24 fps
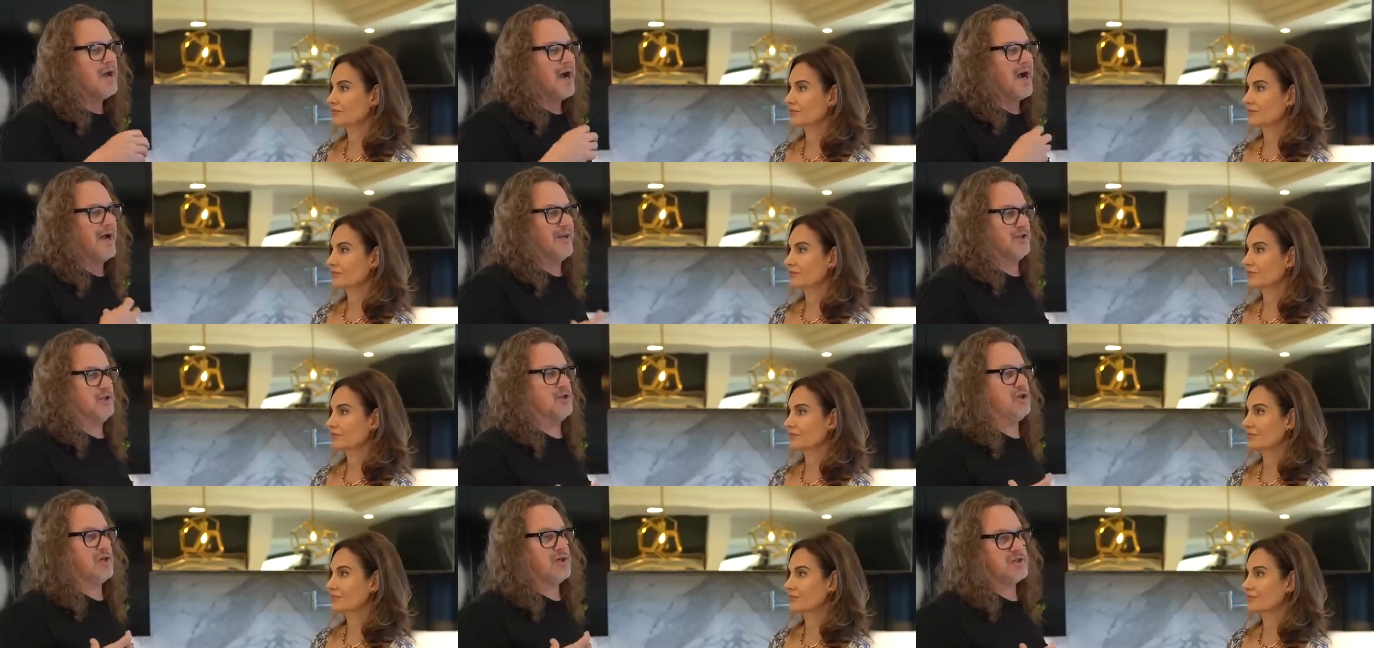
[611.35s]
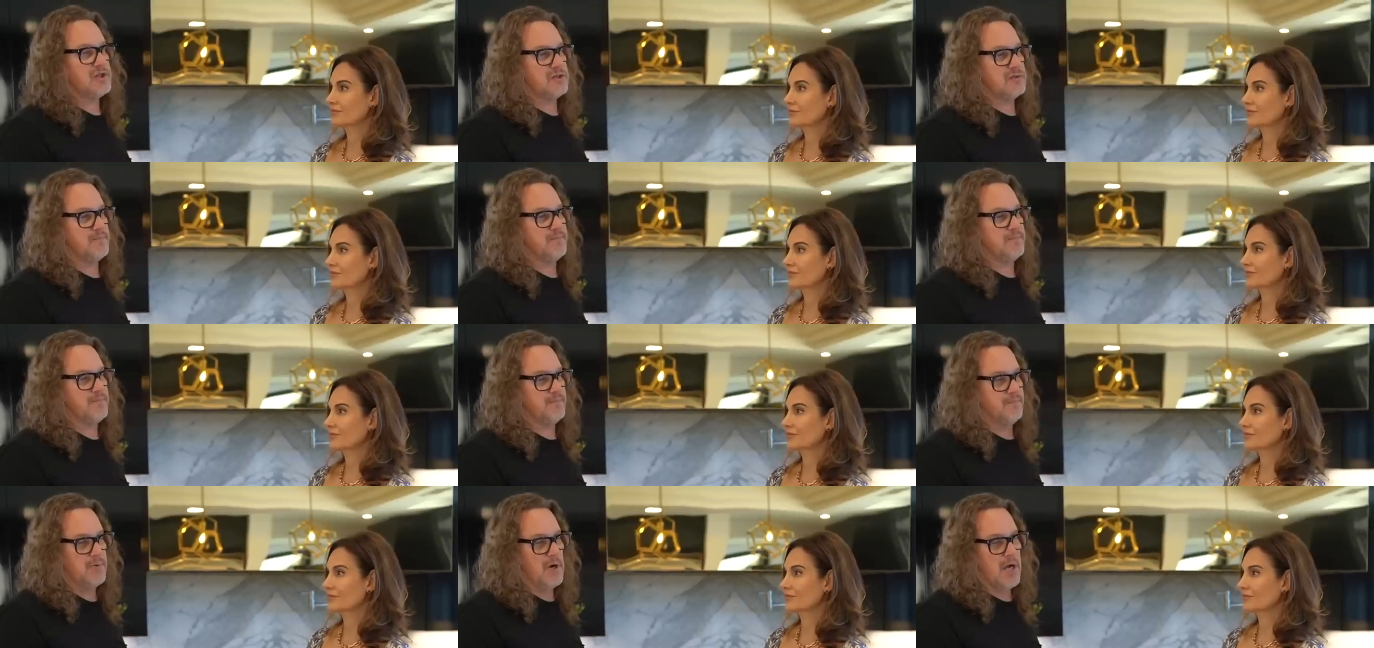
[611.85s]
Speaker 1: I
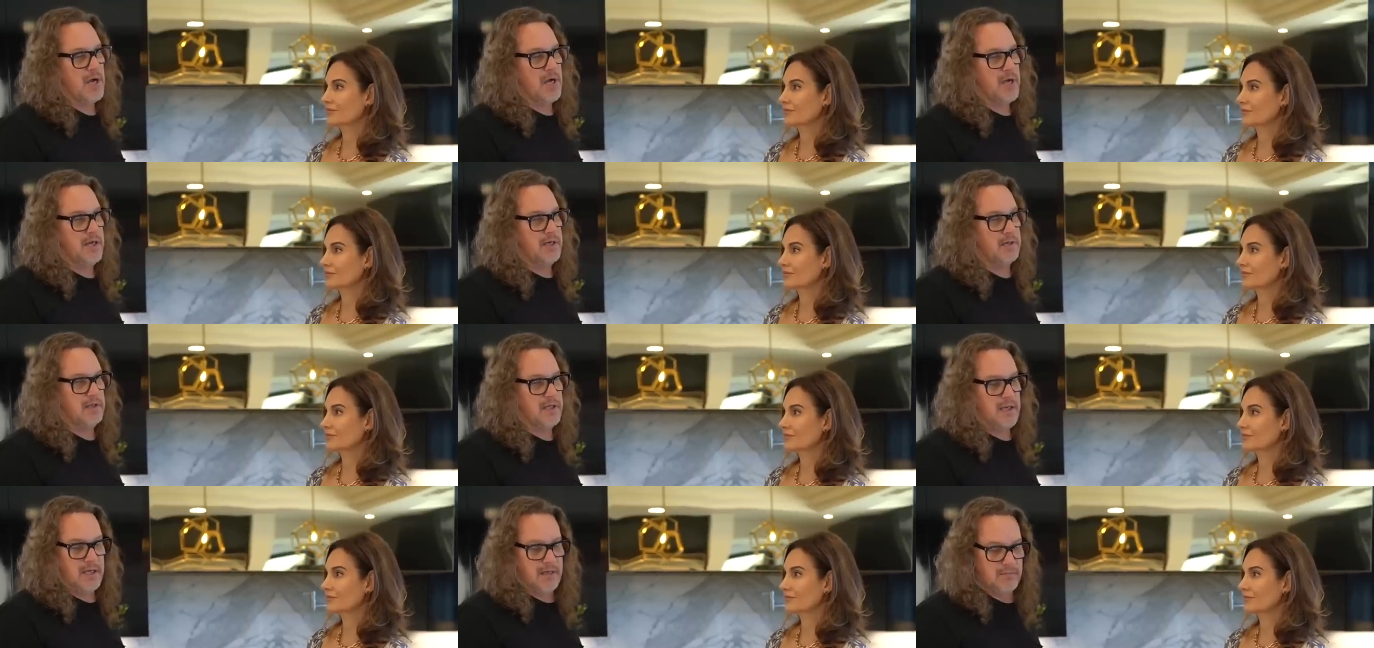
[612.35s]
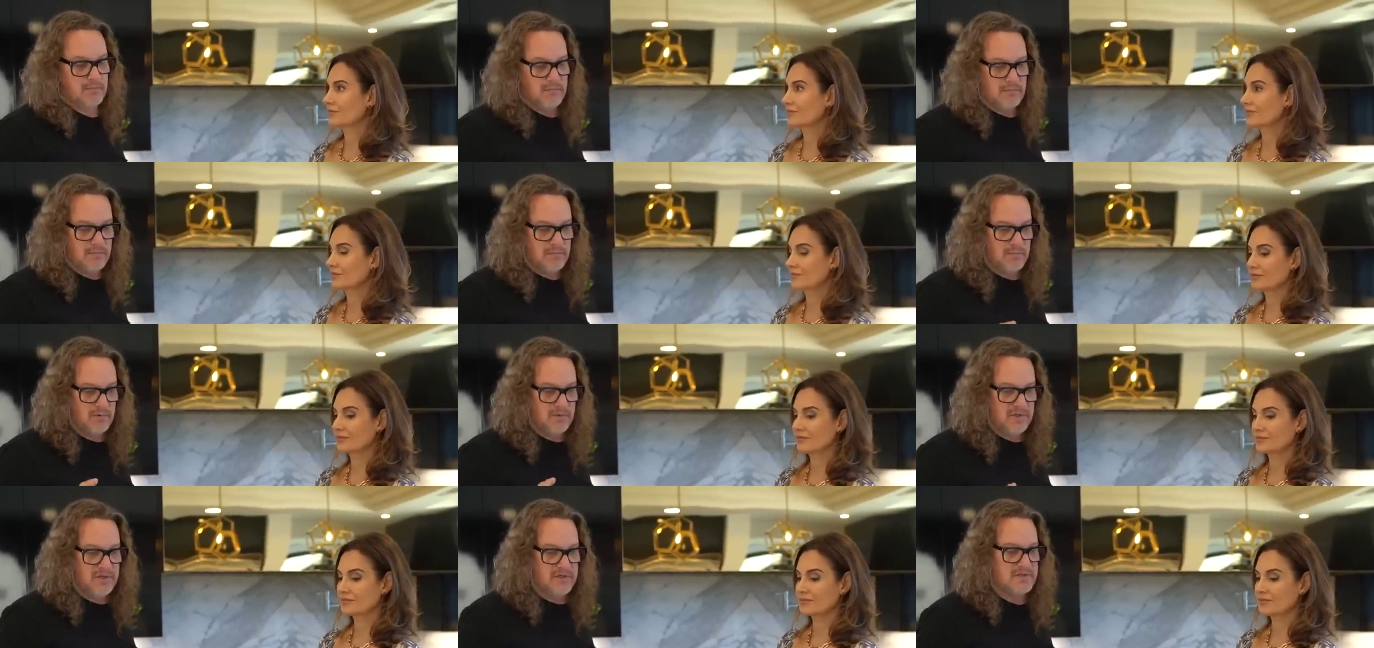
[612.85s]
just find that
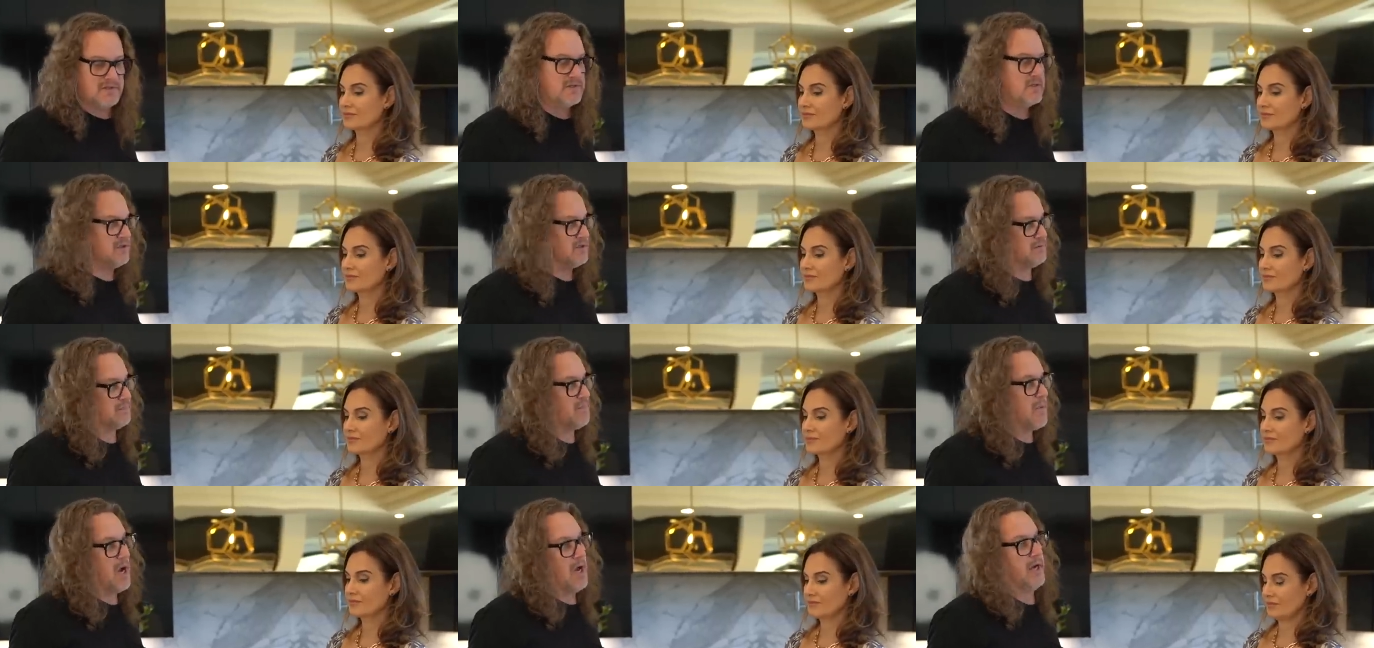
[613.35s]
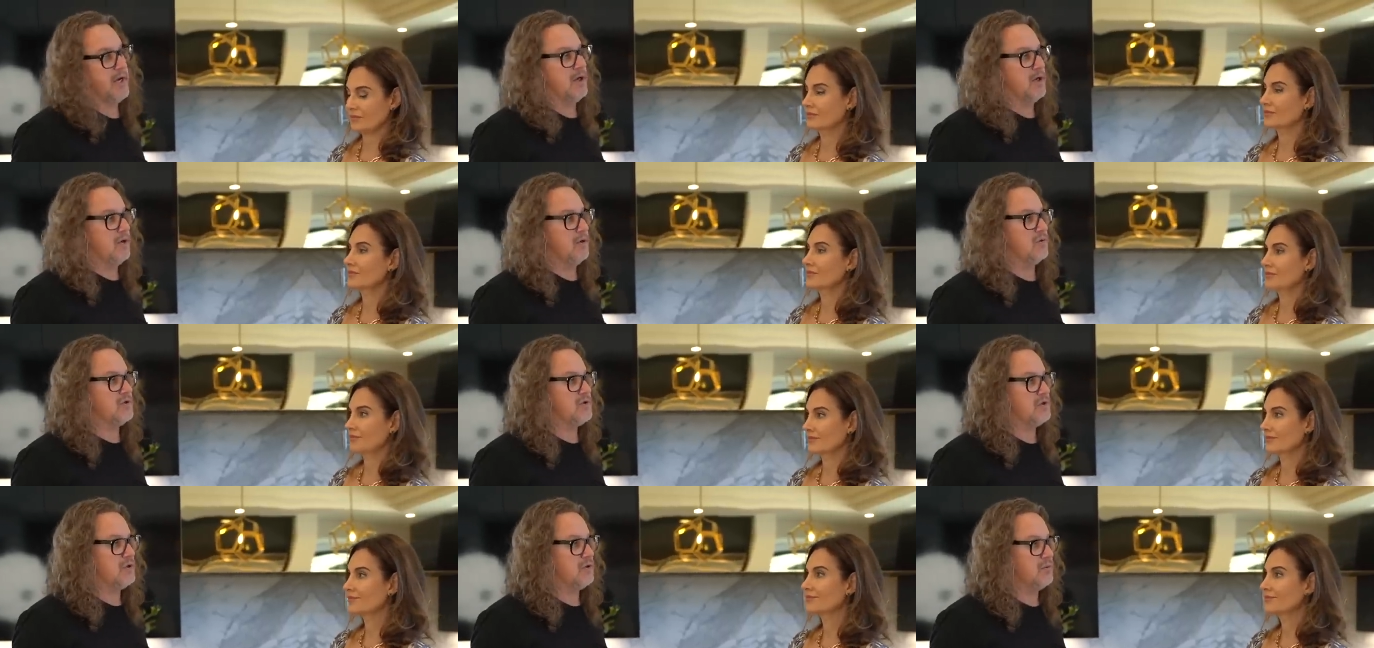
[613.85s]
this is my
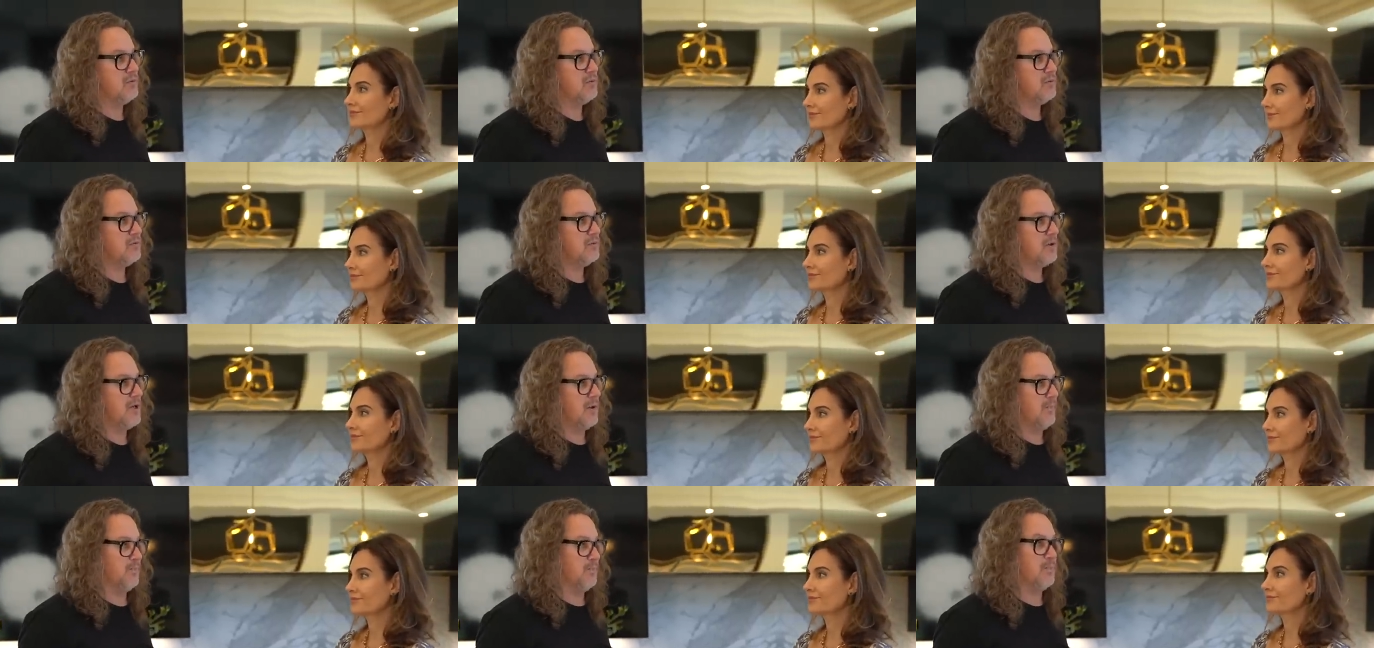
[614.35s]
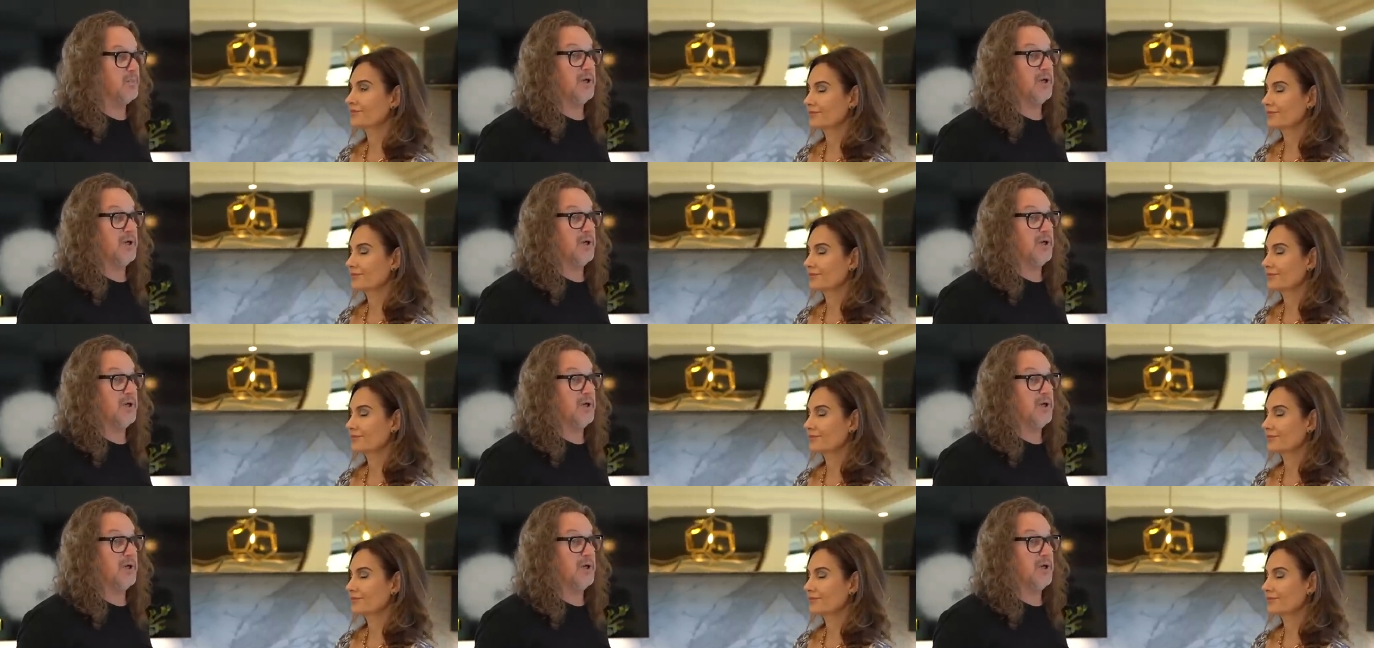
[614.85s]
go-to uh,